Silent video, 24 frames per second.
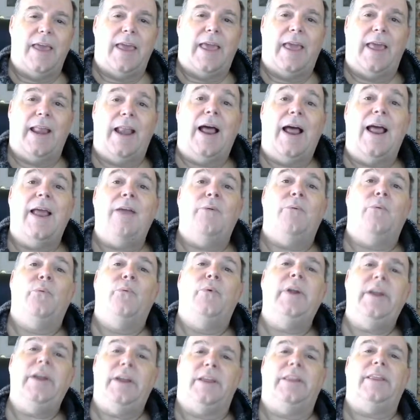and I
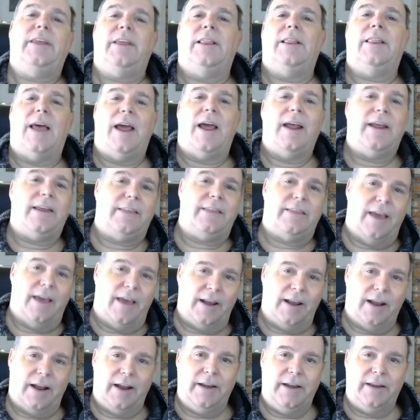really like
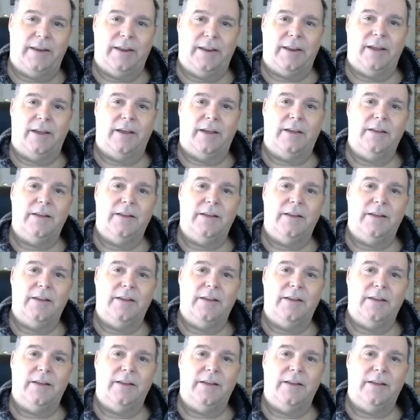that idea.